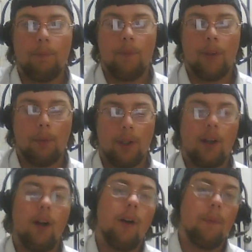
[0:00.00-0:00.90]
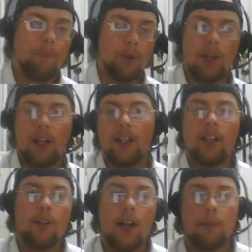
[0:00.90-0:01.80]
They're like, oh, you can't negate
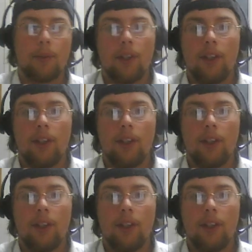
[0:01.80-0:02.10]
traps.